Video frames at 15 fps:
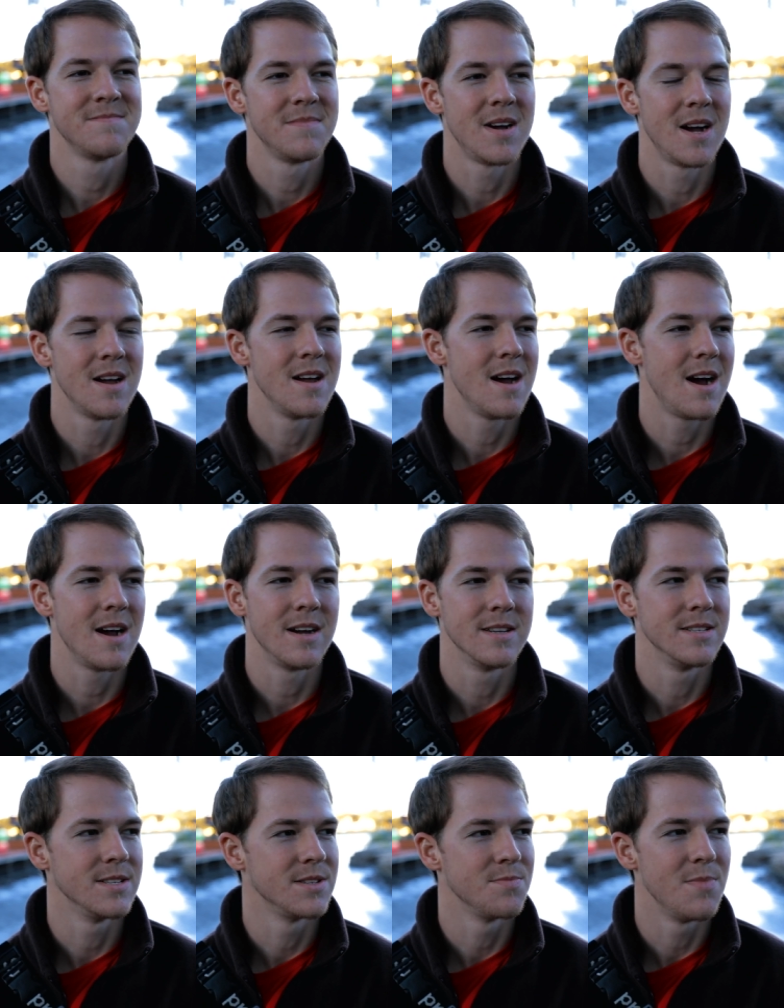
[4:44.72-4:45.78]
my
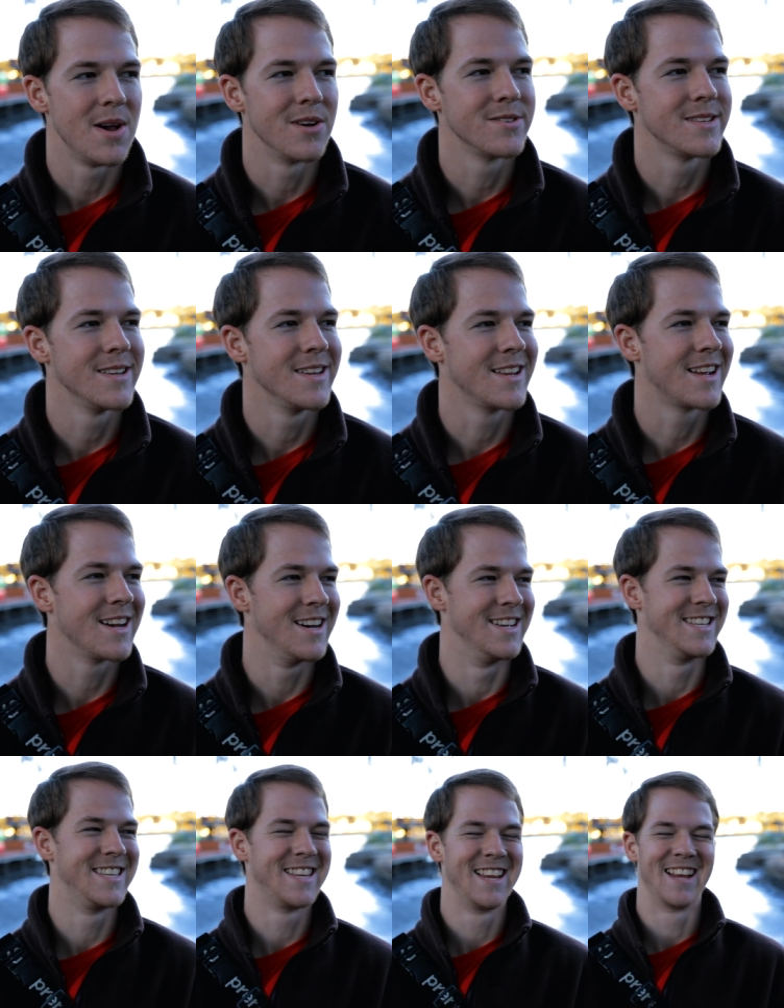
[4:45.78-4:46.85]
I just melted
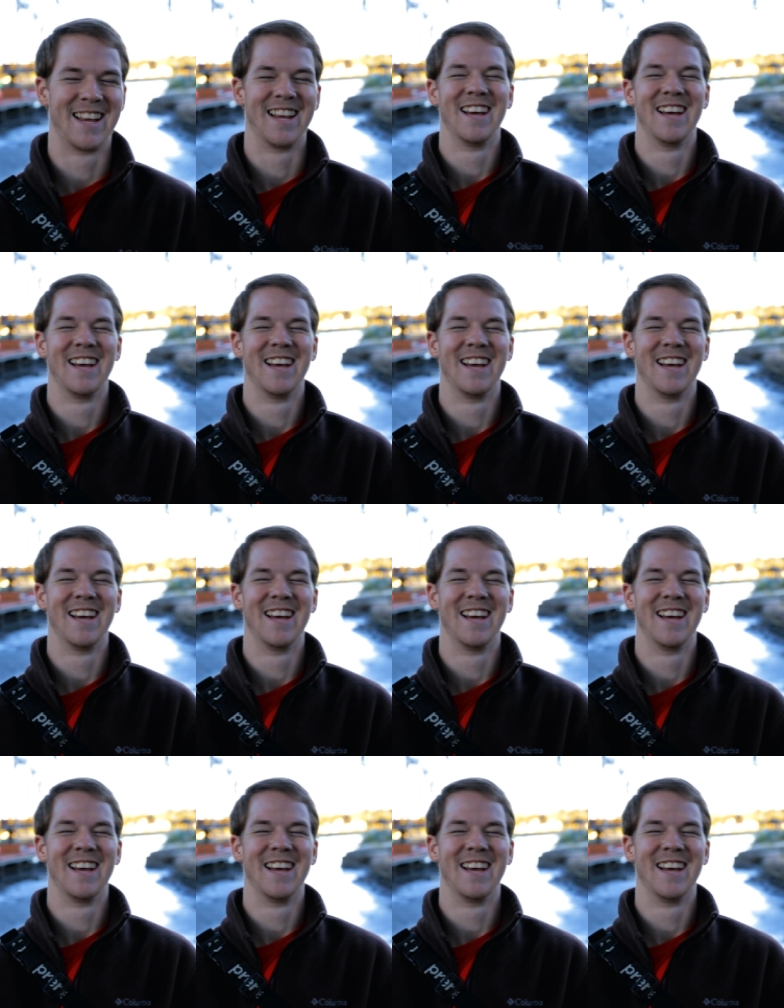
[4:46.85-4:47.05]
because